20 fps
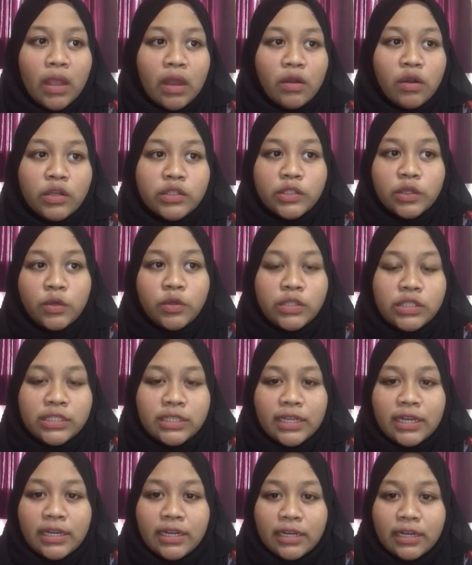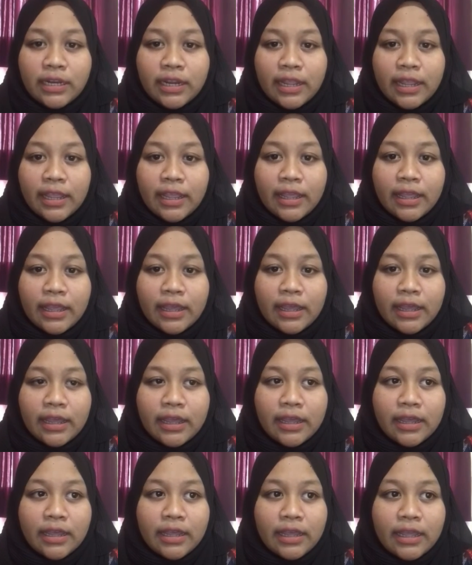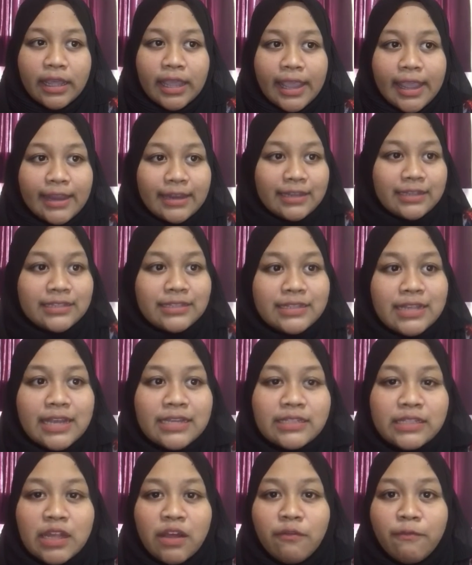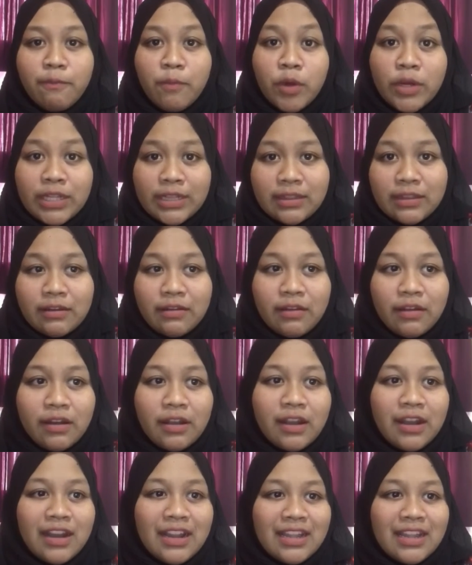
resolution and the size of monitor.